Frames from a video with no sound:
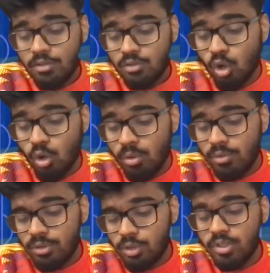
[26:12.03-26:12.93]
no,
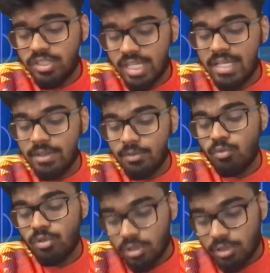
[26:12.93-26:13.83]
you would say,
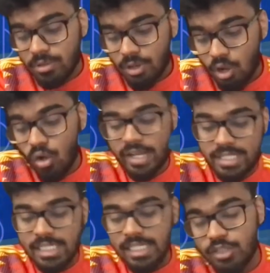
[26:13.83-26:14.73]
oh,
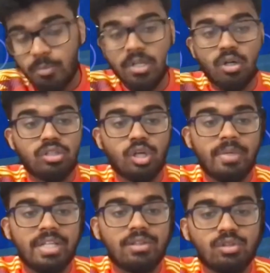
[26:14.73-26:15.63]
Italy and Spain are going to
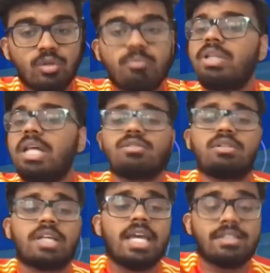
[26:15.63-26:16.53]
dominate this group, but that's
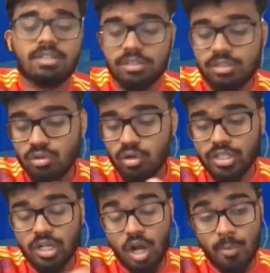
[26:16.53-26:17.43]
not the case because
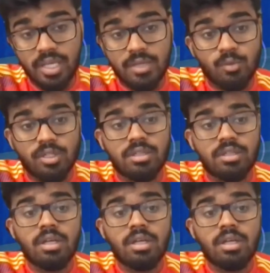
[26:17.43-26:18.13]
Croatia coming in with